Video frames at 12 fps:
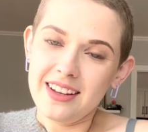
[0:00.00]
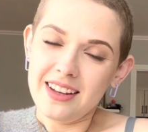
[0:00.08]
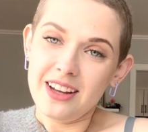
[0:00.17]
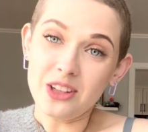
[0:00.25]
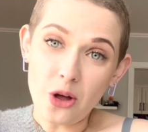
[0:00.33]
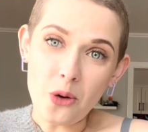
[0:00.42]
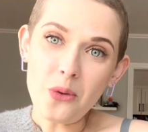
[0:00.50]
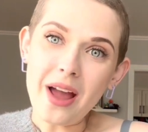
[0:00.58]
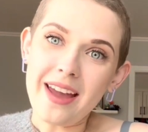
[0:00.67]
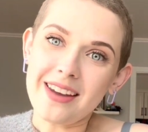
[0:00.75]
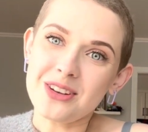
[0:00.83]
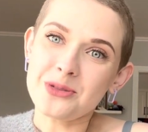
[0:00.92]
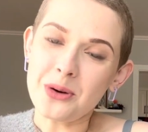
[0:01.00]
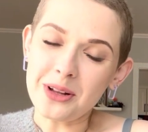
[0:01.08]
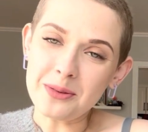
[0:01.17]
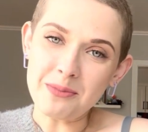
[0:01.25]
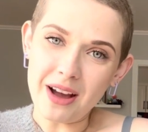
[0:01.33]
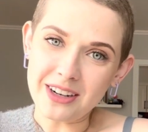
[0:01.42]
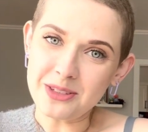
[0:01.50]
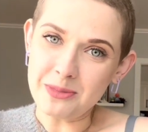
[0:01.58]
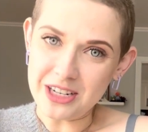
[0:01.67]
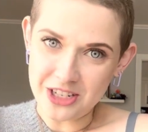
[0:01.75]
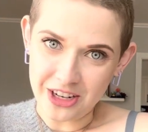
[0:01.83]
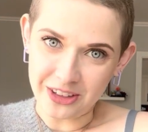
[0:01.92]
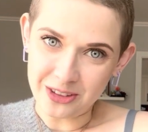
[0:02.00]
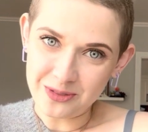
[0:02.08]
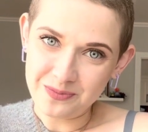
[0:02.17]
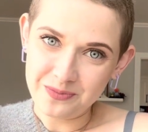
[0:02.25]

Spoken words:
Hello and welcome back to my channel.